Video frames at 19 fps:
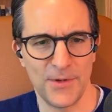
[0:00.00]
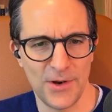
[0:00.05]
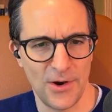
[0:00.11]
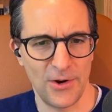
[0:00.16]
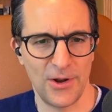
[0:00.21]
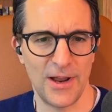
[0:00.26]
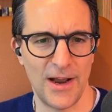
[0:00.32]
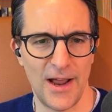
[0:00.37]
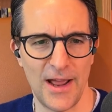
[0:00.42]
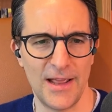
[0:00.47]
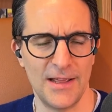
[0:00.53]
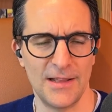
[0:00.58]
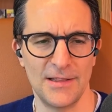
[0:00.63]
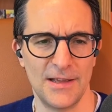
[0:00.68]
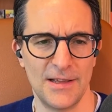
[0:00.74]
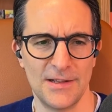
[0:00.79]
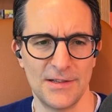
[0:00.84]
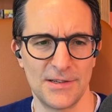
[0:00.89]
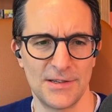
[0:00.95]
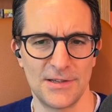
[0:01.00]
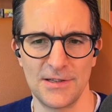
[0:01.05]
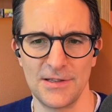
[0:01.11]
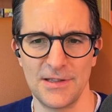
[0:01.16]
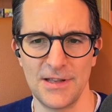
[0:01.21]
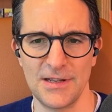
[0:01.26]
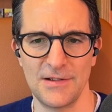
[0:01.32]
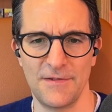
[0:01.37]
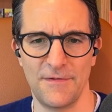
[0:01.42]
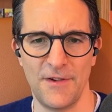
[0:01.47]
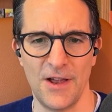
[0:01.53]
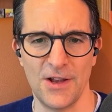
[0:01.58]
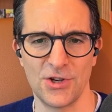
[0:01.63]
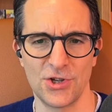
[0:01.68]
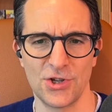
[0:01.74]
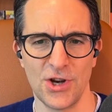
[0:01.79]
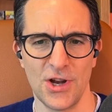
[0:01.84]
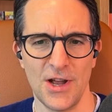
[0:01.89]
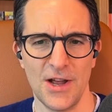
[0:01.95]
you know, can I eat these these
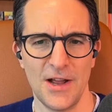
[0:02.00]
fish?